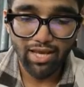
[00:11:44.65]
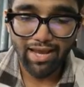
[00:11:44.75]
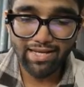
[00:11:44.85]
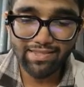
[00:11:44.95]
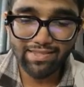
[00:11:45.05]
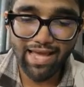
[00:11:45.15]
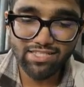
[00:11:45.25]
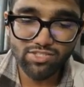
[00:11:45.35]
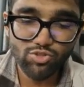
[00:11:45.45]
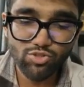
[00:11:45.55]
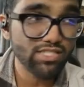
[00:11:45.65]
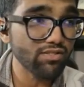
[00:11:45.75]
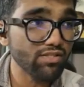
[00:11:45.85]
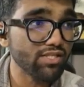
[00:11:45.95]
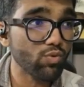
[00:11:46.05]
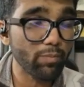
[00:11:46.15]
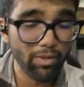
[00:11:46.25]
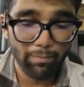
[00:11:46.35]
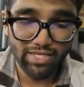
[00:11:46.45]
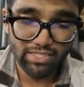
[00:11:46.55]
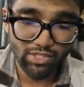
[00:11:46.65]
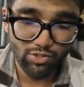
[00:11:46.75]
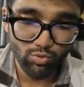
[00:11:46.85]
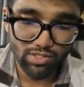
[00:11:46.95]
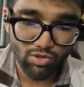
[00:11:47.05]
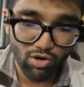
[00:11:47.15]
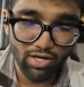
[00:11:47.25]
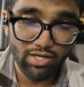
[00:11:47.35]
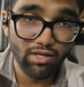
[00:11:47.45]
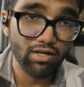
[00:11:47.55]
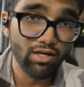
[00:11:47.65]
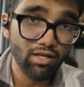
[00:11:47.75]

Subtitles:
And in that situation, this would be a patient who has got a